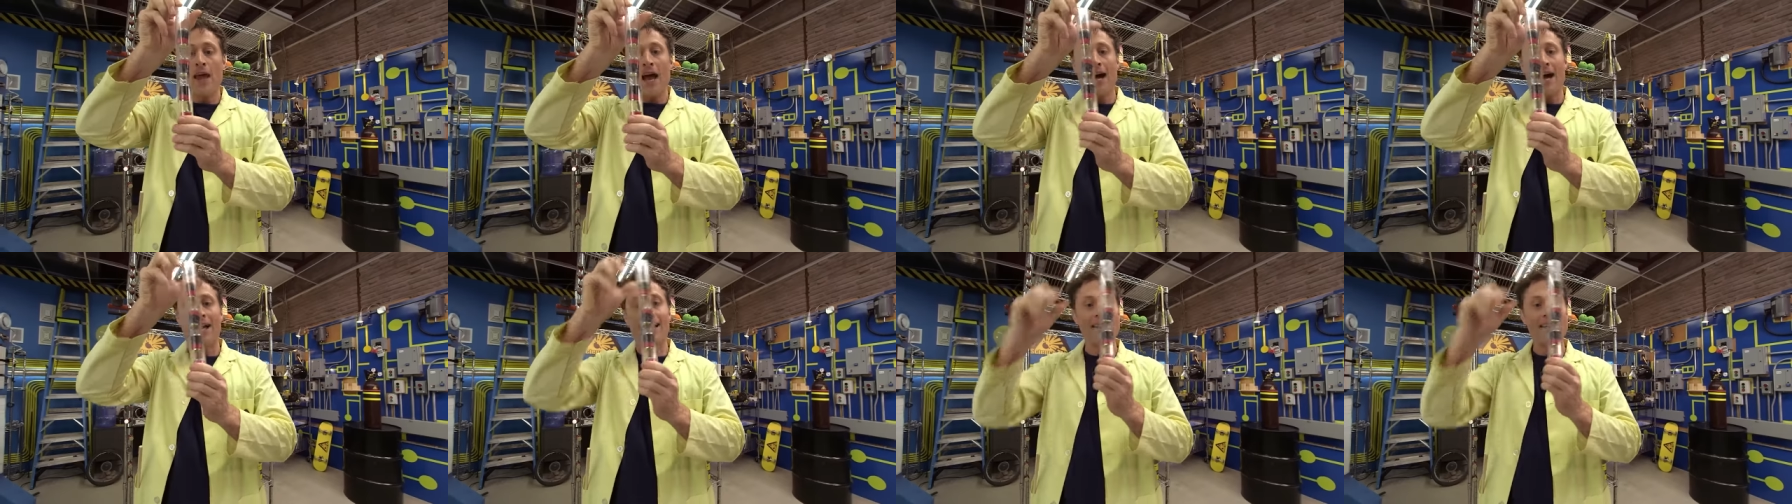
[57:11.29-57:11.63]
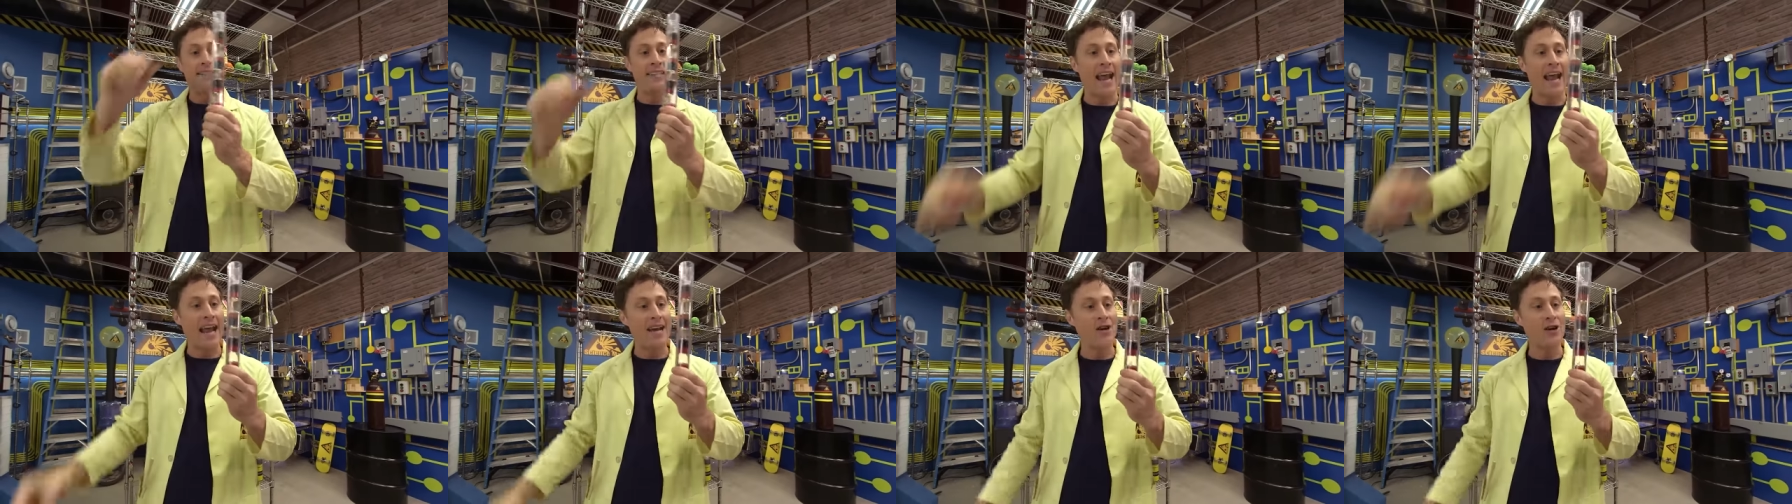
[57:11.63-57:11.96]
a
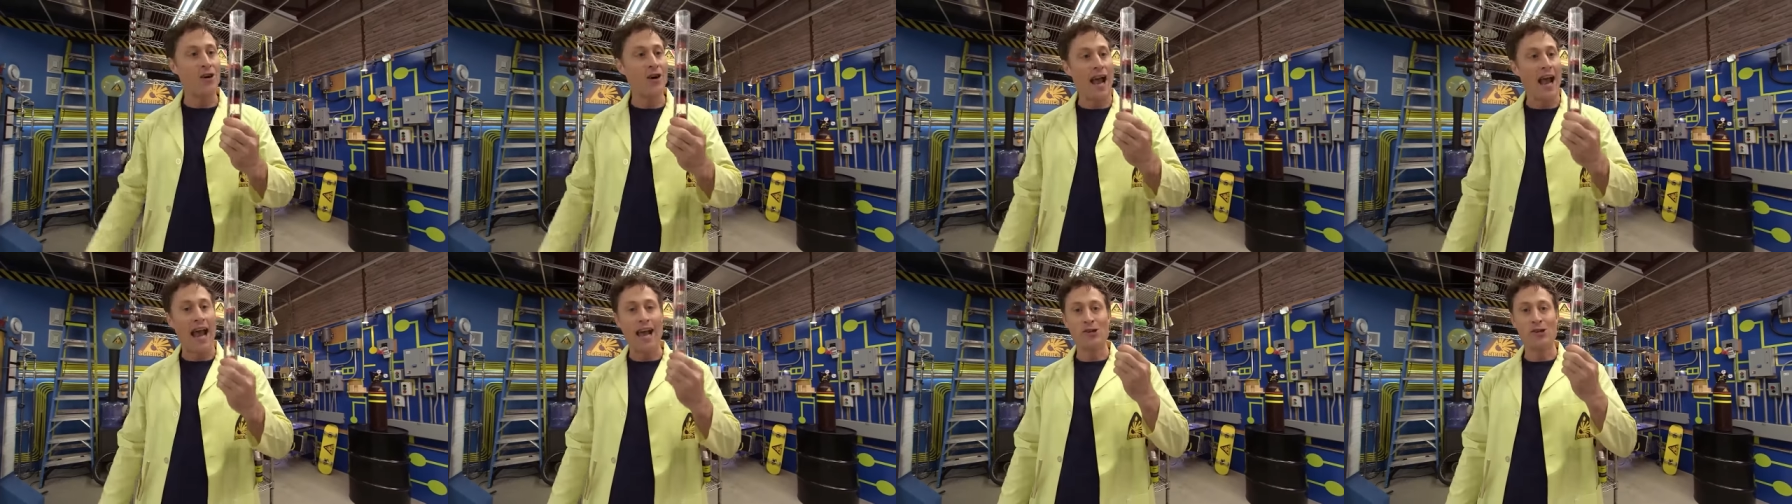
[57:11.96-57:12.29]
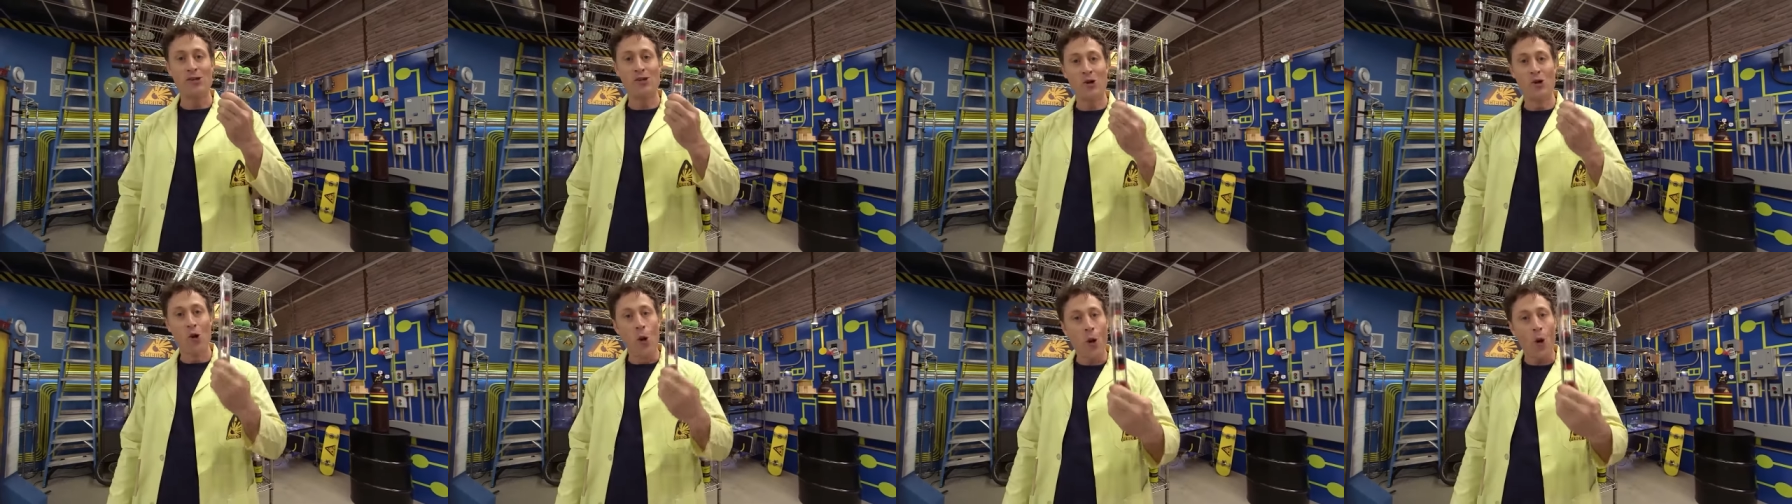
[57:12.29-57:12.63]
container at
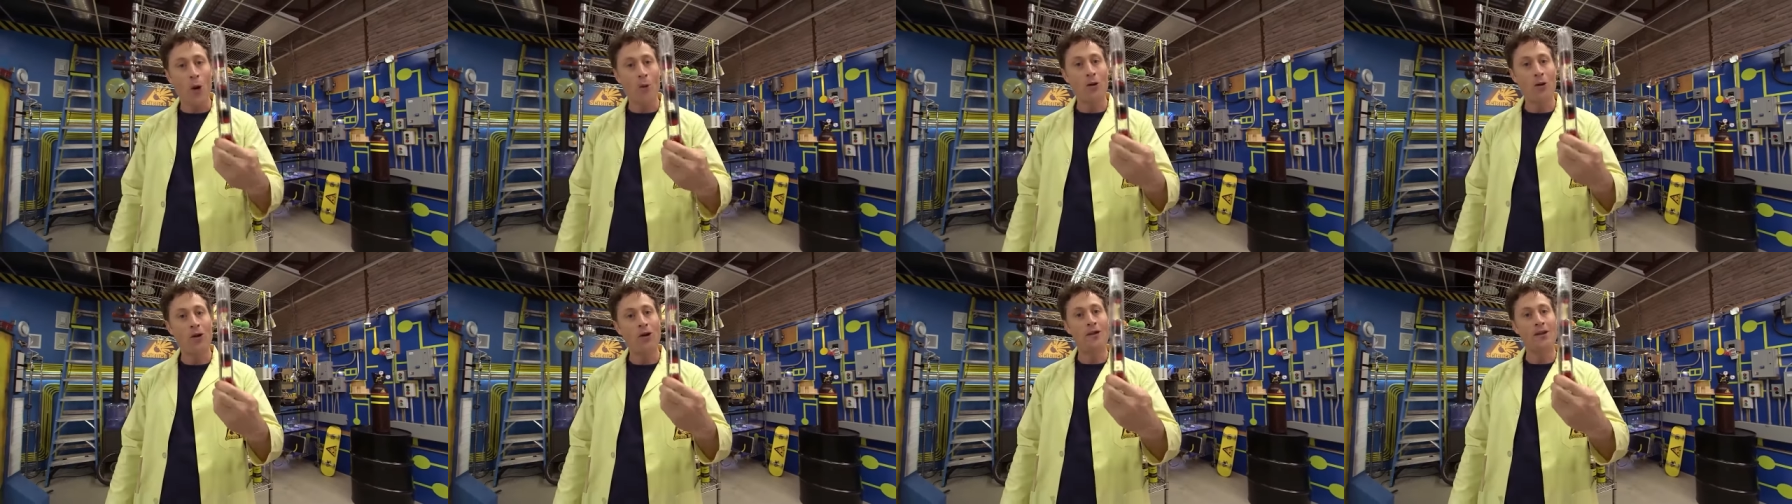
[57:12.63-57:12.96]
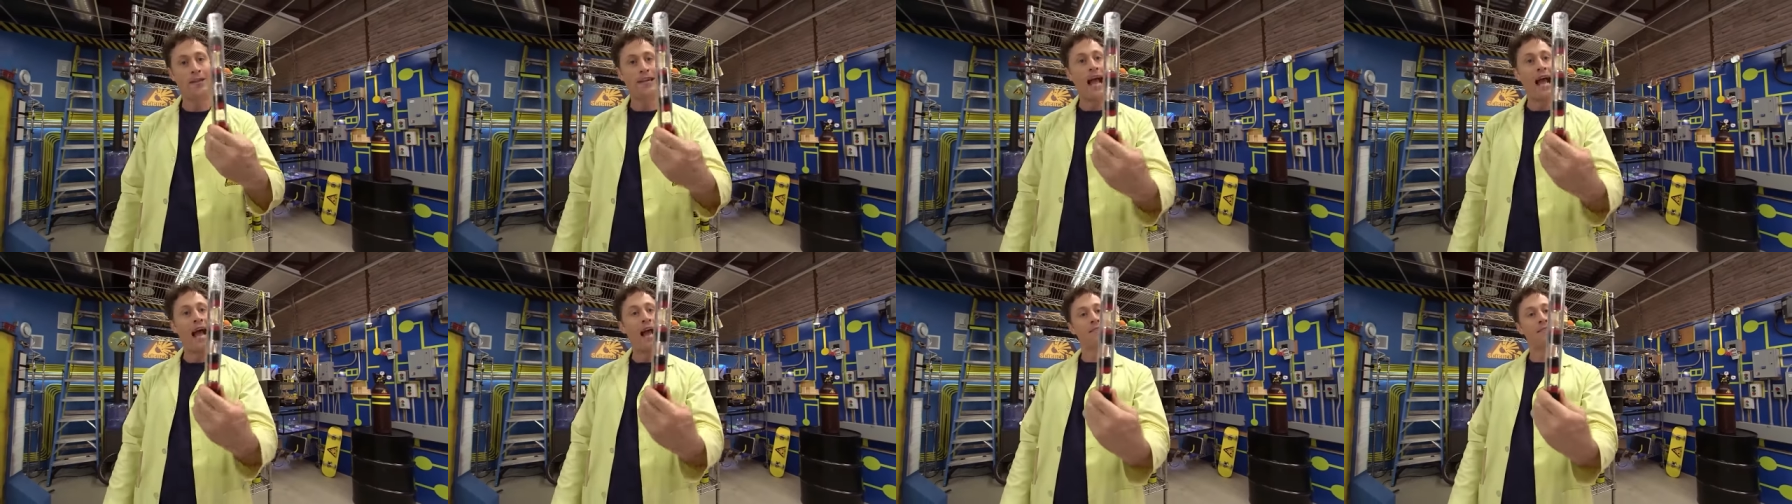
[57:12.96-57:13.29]
normal
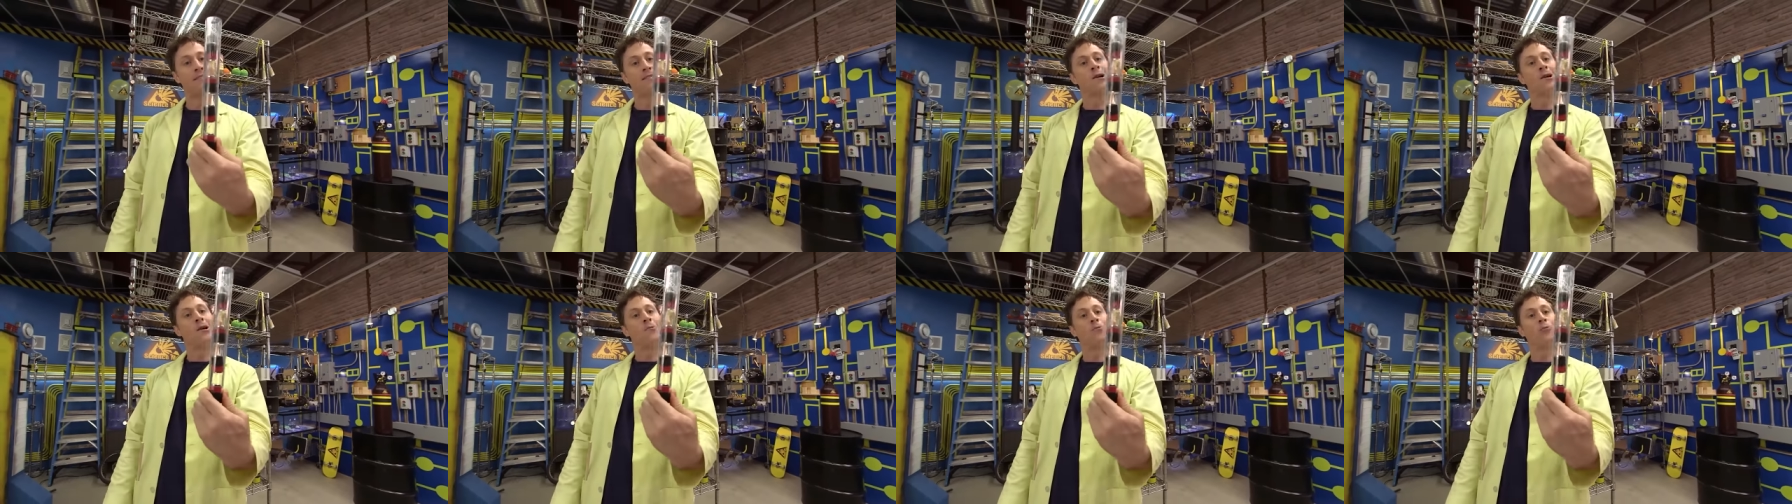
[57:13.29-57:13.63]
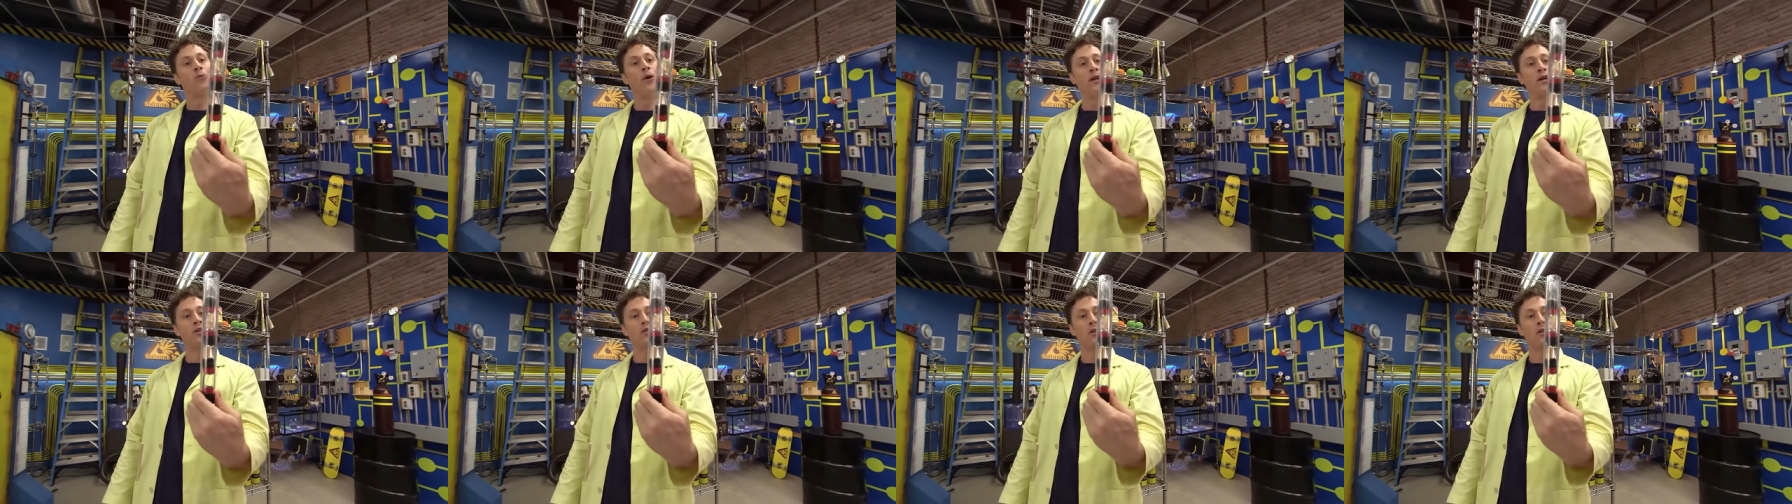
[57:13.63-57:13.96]
gas
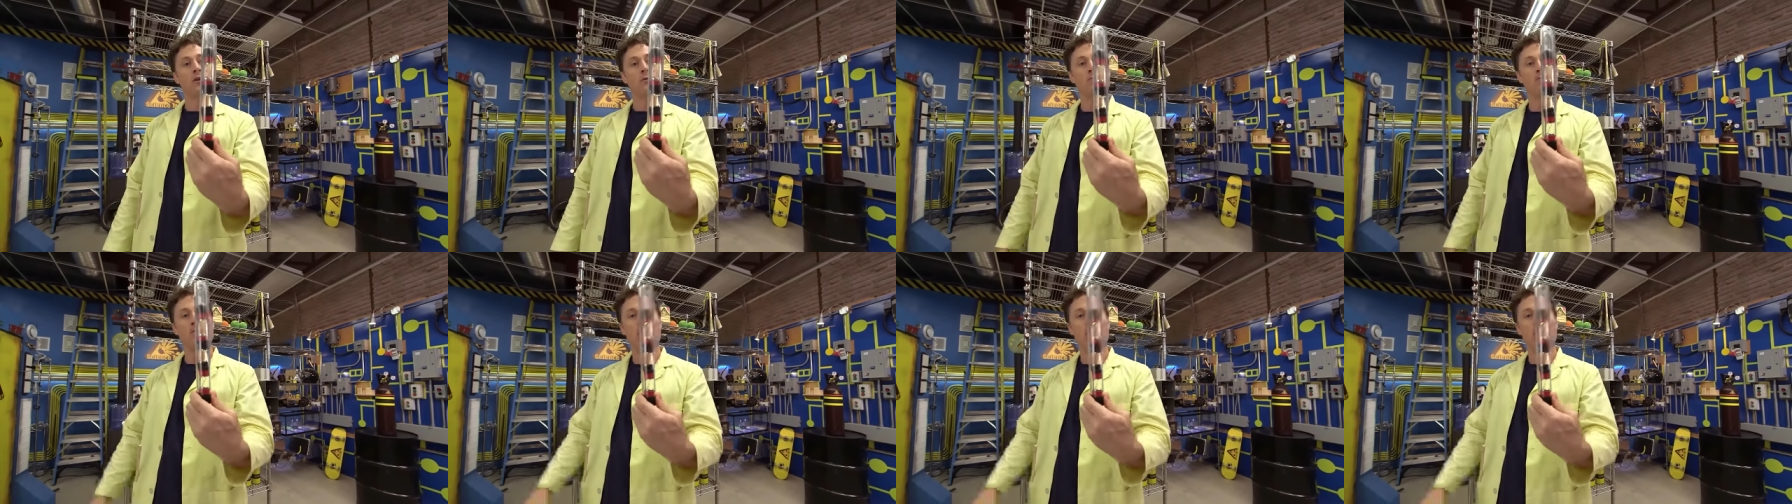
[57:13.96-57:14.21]
pressure.